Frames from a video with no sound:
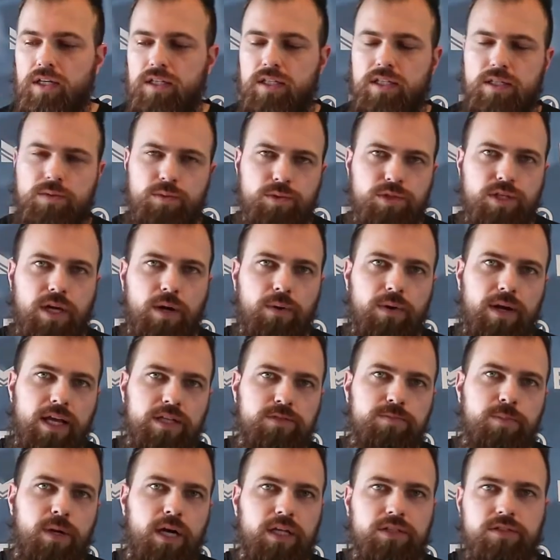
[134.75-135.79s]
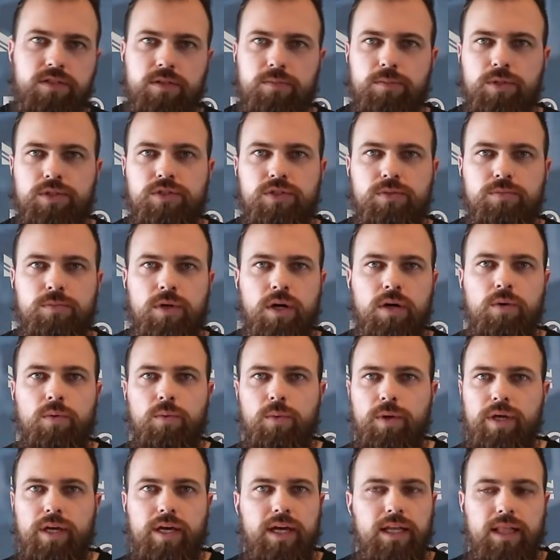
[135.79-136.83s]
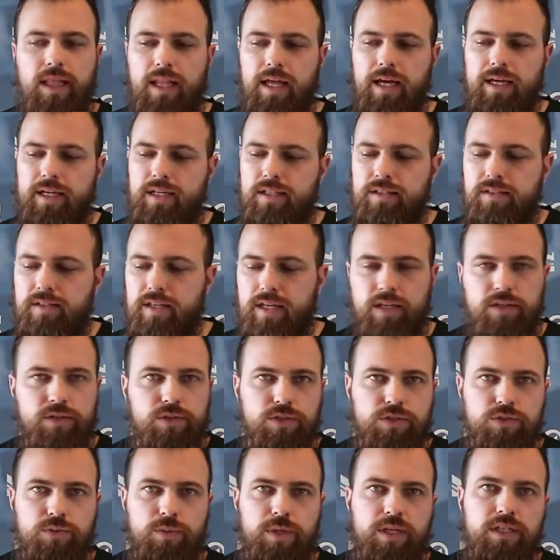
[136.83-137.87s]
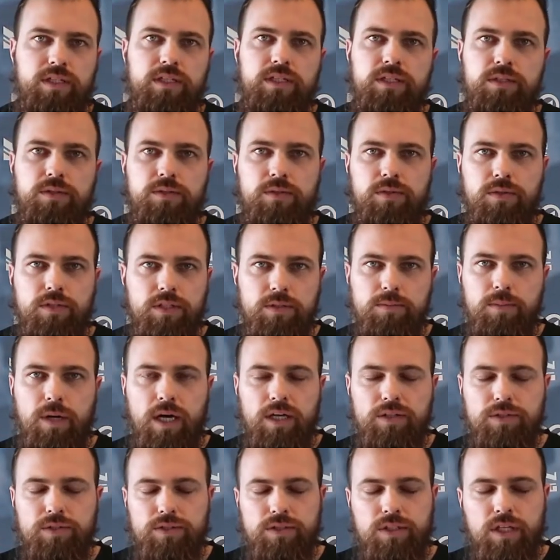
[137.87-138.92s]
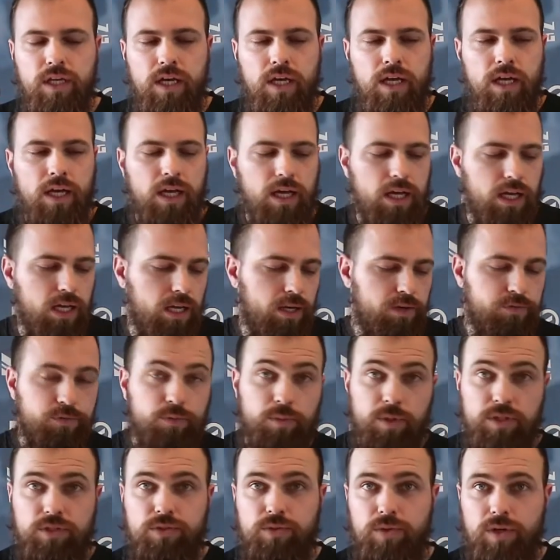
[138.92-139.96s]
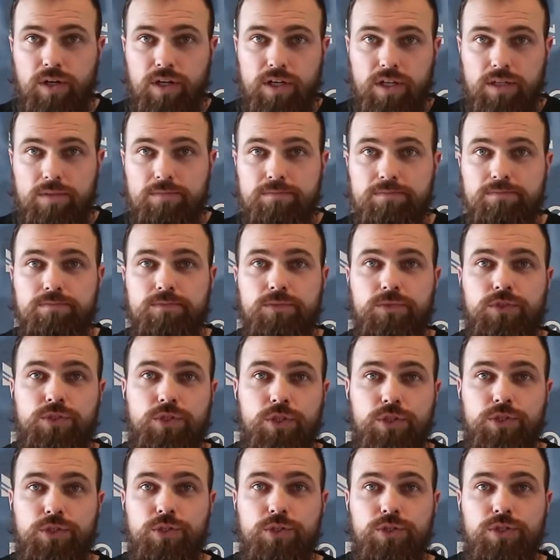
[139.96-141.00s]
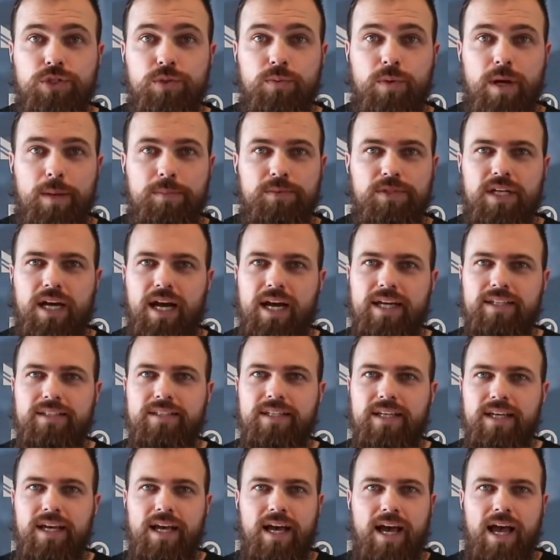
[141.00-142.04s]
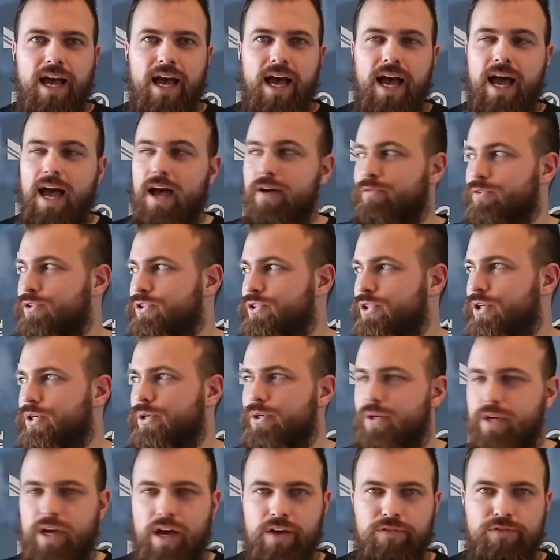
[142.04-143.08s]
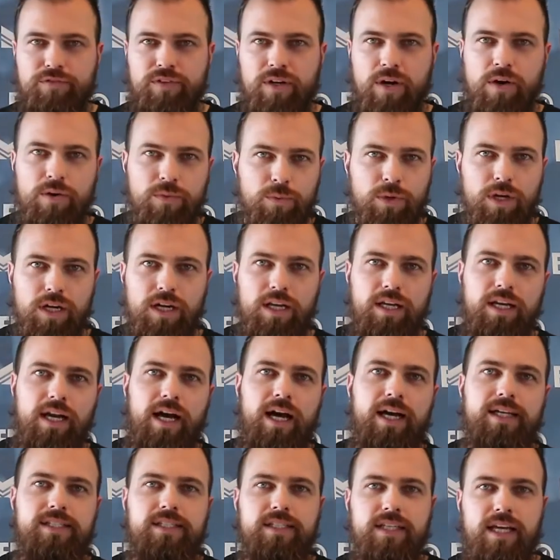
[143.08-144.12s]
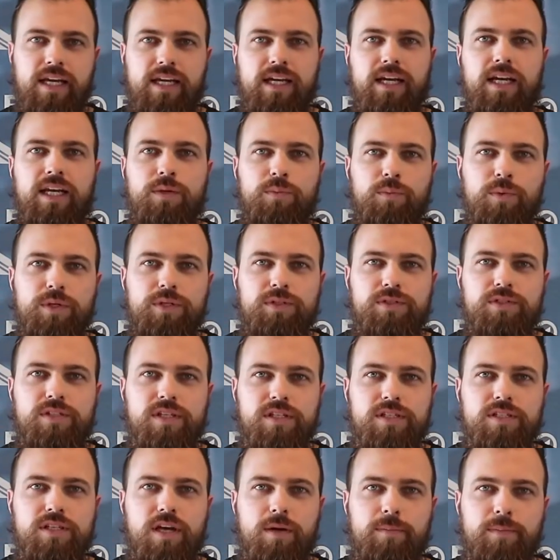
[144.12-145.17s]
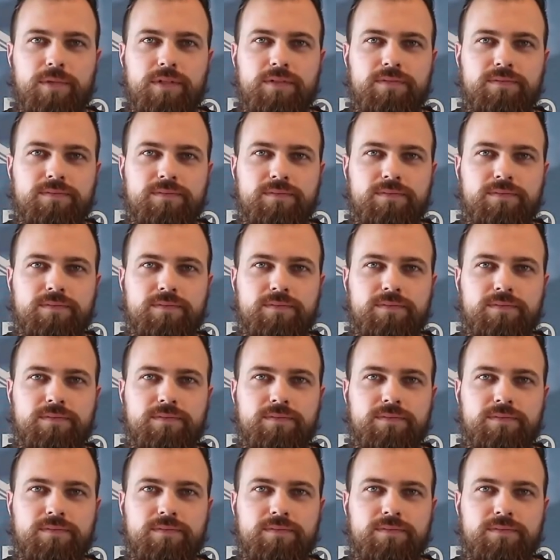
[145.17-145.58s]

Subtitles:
This was our last bottle, but tomorrow we get like 10 or 20 new bottles. If you want to order, just use the website. And for sure, you have really nice and clean wheels this summer.